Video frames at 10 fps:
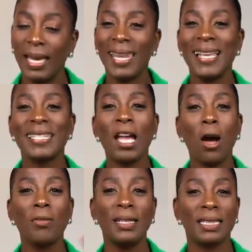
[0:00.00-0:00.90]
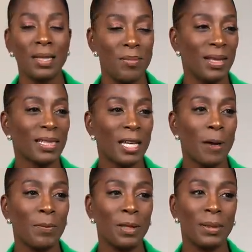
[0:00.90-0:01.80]
and I say all these in mixed
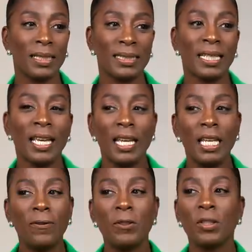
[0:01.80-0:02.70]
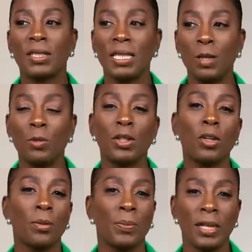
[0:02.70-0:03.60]
company because if you're sitting with
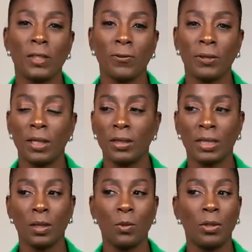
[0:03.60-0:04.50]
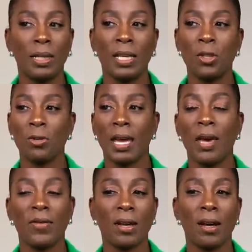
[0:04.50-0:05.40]
your best friend or someone and you're
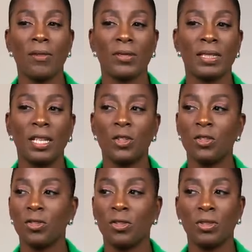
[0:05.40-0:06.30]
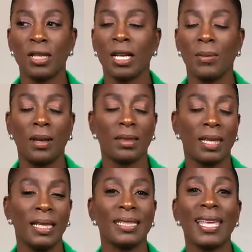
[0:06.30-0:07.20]
having conversations or you're talking about
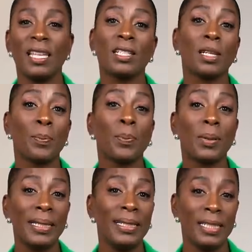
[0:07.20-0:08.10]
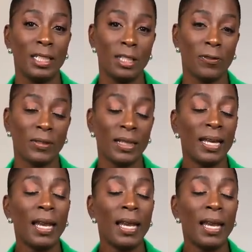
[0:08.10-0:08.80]
things, that is completely different.